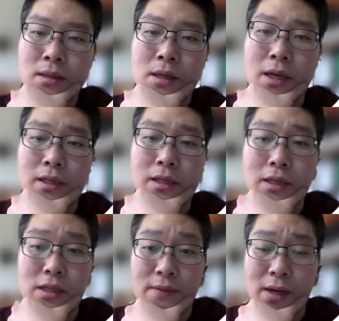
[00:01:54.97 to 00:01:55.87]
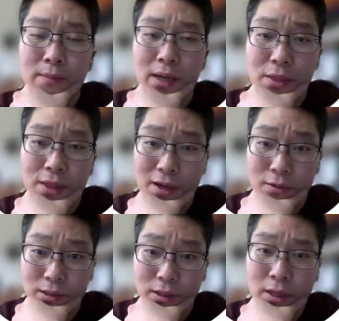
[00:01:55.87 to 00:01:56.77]
aka divided by
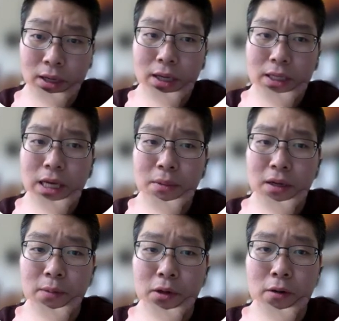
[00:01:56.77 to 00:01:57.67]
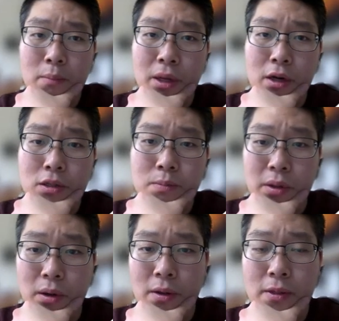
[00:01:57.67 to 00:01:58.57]
1000, is happening for parts
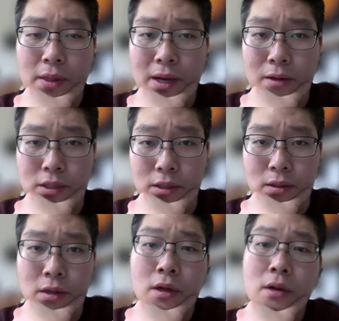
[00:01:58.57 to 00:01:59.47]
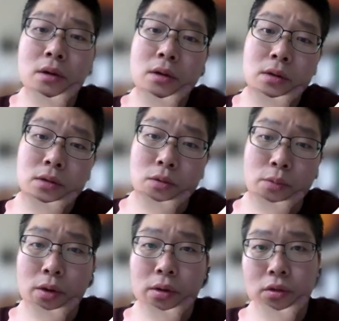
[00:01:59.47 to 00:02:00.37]
per thousand. So
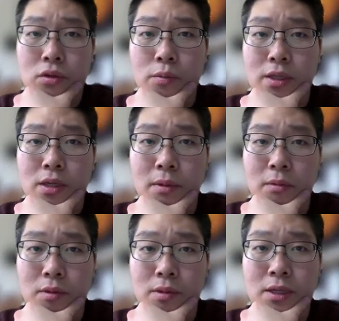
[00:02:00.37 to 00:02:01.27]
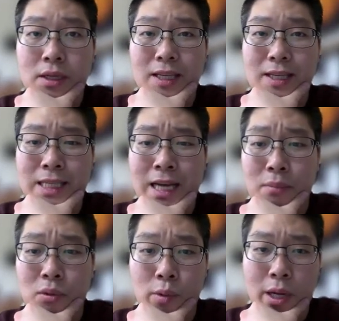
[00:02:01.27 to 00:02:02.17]
we're going to do with some of those
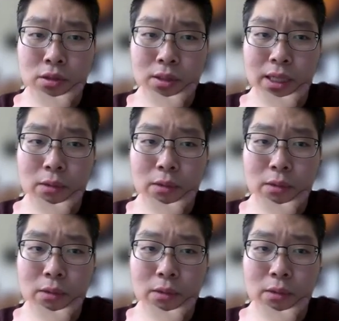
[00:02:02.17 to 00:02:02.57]
example questions that